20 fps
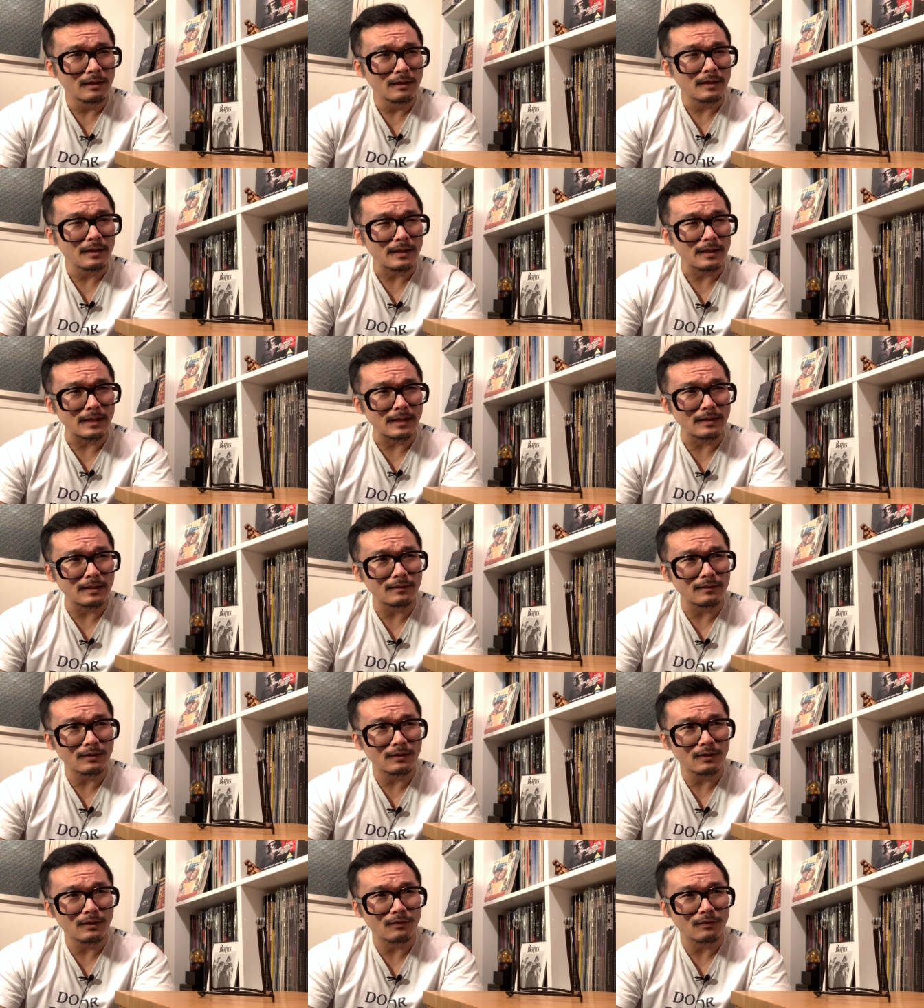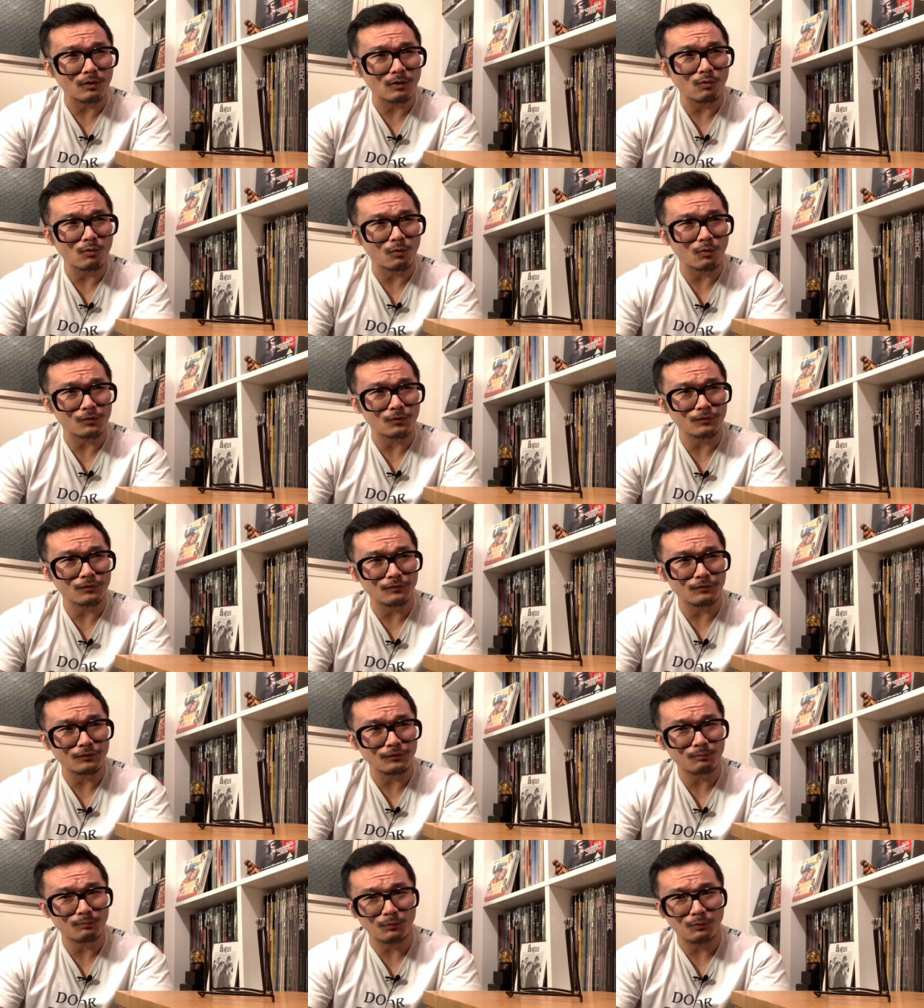in the course of
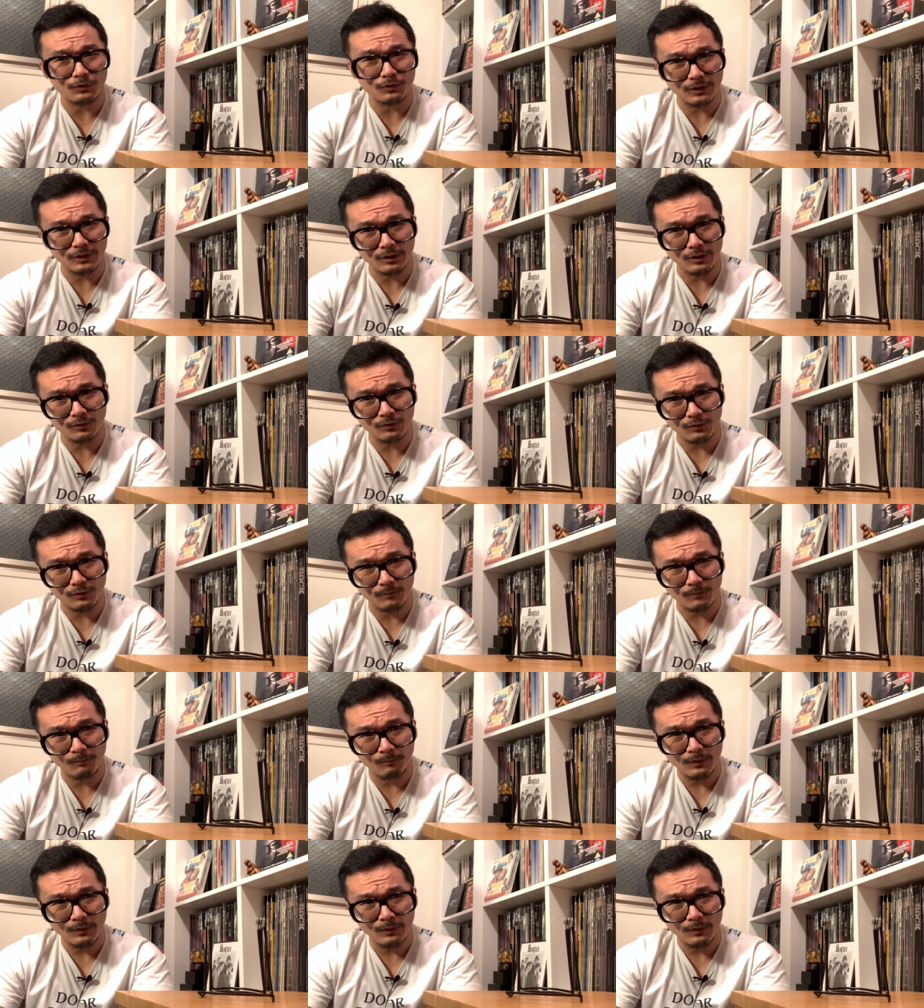this particular